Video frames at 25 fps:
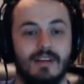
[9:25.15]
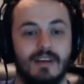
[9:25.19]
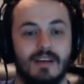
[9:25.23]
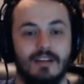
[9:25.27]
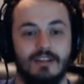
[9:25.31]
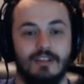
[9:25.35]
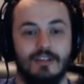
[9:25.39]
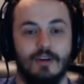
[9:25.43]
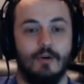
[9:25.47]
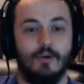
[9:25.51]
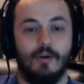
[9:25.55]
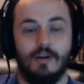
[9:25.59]

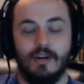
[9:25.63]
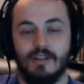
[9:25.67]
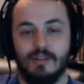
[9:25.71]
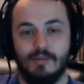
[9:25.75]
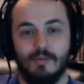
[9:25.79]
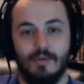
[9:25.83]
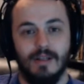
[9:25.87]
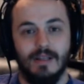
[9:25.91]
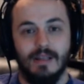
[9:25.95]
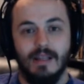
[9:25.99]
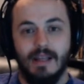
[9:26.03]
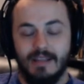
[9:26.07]
Joker is
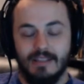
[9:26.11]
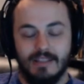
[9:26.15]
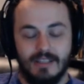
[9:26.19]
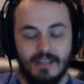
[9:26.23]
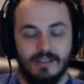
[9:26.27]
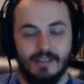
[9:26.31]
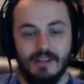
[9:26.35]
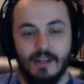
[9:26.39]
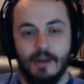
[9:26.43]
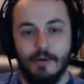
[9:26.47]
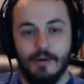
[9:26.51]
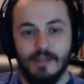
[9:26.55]
what led
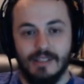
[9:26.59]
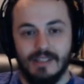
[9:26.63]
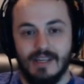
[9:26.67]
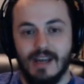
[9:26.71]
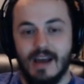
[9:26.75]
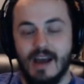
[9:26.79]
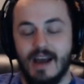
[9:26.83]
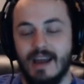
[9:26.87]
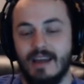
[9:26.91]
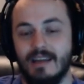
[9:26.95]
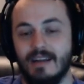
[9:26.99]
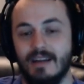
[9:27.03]
to Lois
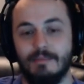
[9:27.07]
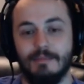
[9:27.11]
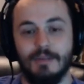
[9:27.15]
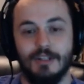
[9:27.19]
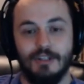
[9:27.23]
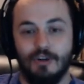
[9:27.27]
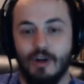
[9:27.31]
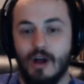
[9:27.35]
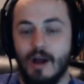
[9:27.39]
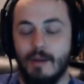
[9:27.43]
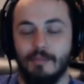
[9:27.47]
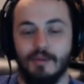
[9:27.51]
dying and
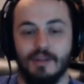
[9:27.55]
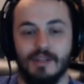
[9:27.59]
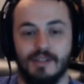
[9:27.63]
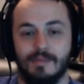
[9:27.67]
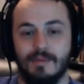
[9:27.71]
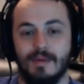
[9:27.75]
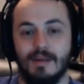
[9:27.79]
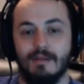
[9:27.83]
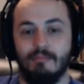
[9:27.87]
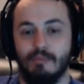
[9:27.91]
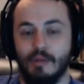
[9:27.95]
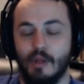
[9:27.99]
Metropolis
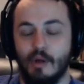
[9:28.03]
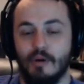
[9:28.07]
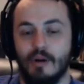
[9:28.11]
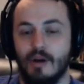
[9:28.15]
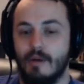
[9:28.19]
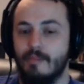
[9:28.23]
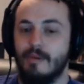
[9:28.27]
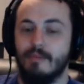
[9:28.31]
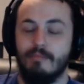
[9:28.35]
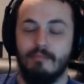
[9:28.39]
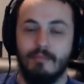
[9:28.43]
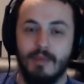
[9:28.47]
being blown
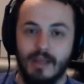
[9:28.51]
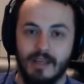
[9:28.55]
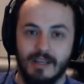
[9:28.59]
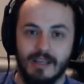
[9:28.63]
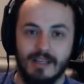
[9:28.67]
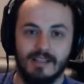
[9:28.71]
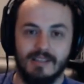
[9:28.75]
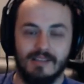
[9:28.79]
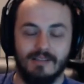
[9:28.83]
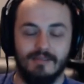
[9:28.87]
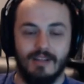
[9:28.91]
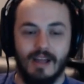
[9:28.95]
up and
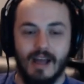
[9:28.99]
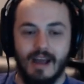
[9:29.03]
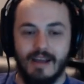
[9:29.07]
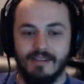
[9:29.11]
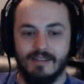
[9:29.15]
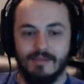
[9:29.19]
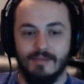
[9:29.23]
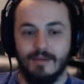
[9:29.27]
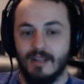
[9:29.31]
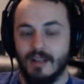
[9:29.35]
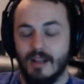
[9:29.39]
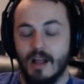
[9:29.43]
millions of
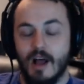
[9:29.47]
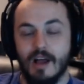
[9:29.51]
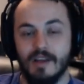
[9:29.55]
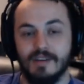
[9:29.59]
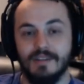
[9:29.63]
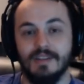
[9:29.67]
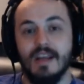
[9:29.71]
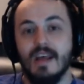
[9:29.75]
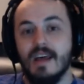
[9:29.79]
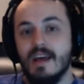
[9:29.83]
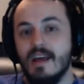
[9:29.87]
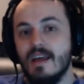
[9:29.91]
lives being
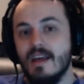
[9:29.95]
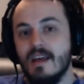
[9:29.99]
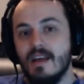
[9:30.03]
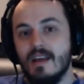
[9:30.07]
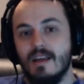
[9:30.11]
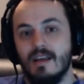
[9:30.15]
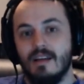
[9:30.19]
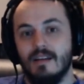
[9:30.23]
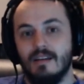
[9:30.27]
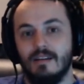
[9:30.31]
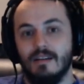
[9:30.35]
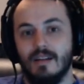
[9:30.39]
lost.
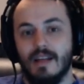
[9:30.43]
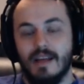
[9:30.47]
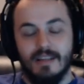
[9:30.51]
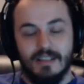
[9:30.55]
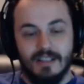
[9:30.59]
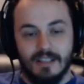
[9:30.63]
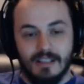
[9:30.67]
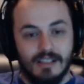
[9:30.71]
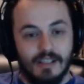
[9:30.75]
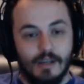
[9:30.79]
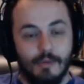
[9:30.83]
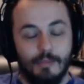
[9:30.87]
Led
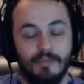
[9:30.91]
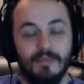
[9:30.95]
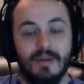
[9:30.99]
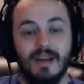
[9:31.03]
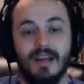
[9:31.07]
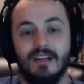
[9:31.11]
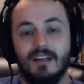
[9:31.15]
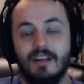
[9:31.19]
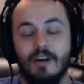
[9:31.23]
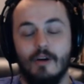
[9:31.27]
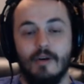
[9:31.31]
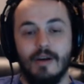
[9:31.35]
to
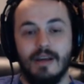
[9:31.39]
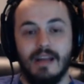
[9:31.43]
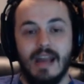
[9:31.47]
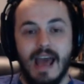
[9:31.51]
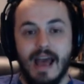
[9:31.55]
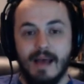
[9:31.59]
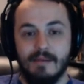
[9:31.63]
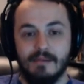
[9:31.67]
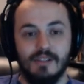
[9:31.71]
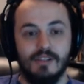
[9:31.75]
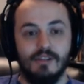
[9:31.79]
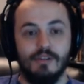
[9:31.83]
Superman going
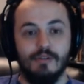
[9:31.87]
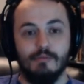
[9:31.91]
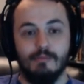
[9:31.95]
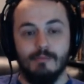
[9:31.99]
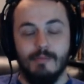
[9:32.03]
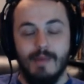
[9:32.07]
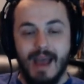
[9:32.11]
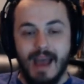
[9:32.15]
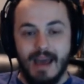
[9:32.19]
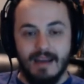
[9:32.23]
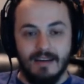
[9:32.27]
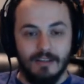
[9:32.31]
absolute
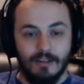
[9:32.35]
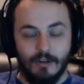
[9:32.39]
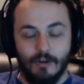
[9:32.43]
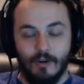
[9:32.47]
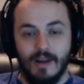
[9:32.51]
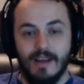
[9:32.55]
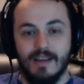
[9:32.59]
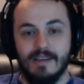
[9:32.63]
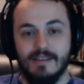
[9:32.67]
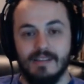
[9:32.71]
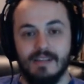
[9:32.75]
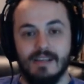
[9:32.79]
mad and
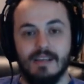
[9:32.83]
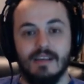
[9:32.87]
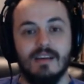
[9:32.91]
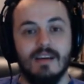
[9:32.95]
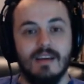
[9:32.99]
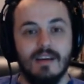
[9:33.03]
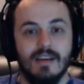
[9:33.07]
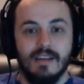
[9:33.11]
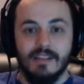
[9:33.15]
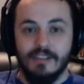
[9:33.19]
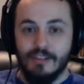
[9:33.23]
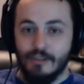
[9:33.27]
crazy.
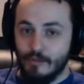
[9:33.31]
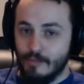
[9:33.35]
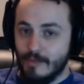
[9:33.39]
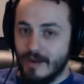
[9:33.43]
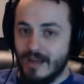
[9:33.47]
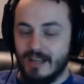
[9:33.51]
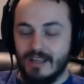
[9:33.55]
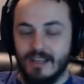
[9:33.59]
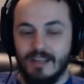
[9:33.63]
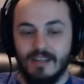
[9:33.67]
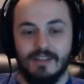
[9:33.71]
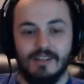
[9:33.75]

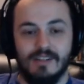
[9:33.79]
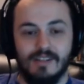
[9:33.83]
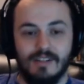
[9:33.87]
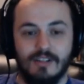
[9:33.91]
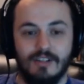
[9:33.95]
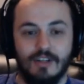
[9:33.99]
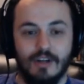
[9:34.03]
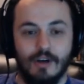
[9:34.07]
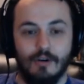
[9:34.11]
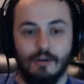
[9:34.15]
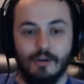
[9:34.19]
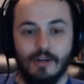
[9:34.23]
Superman kills the
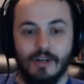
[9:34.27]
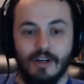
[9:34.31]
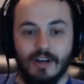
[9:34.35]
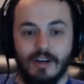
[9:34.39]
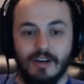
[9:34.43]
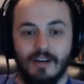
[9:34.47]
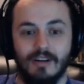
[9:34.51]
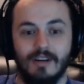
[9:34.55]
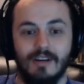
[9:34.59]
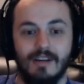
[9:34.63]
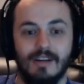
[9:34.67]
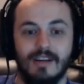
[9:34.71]

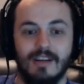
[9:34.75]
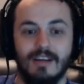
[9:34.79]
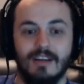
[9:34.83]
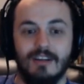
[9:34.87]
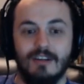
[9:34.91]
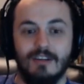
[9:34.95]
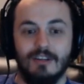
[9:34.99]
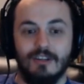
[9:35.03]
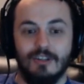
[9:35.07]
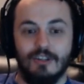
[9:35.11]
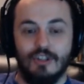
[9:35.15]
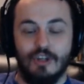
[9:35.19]
Joker.
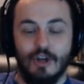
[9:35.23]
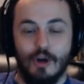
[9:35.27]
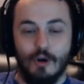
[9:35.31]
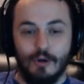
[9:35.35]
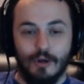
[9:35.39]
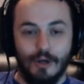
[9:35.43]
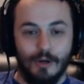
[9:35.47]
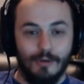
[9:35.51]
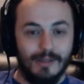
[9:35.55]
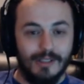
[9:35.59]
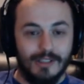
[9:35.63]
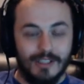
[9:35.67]

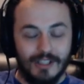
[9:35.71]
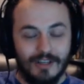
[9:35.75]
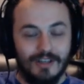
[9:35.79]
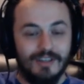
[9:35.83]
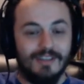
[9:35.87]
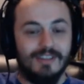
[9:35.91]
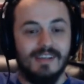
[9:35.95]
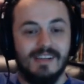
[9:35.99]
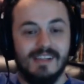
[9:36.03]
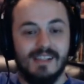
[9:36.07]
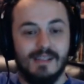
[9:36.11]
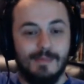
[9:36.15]
Joker
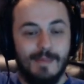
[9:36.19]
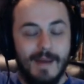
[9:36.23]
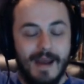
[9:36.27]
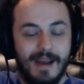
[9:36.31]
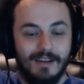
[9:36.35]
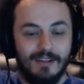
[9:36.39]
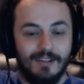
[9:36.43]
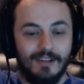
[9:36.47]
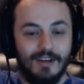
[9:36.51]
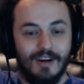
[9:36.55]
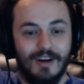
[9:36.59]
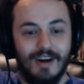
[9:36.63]
returns as
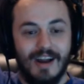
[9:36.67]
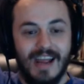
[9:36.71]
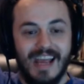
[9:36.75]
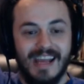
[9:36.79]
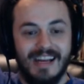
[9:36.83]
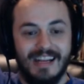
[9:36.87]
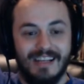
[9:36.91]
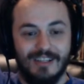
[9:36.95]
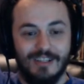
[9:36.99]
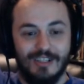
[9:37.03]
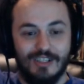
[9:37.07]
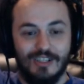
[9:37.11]
Spectre
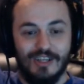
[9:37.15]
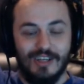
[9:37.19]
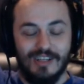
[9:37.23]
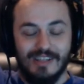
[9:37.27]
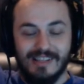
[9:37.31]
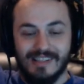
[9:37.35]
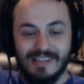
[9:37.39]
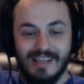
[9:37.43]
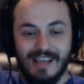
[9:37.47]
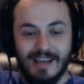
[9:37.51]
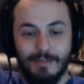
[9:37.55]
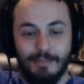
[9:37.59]
and is
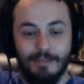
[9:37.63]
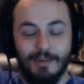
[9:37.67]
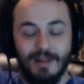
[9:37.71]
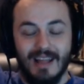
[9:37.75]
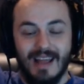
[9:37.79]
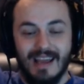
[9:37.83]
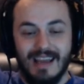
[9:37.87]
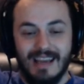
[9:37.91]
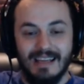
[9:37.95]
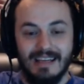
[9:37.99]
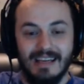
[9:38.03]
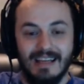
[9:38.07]
just like
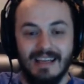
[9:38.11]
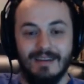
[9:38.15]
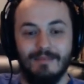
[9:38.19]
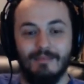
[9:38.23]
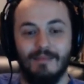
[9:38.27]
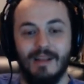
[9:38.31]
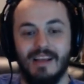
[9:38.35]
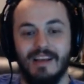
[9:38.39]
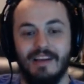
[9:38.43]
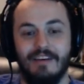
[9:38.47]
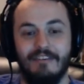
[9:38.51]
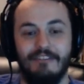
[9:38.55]
playing him
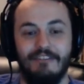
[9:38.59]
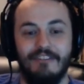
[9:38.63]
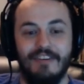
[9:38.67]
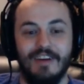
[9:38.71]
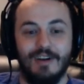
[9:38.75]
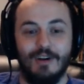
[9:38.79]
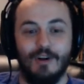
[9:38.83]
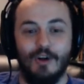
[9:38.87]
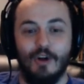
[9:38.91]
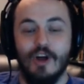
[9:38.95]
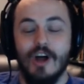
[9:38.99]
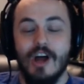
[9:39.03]
like a
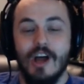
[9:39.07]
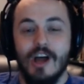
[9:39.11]
fiddle.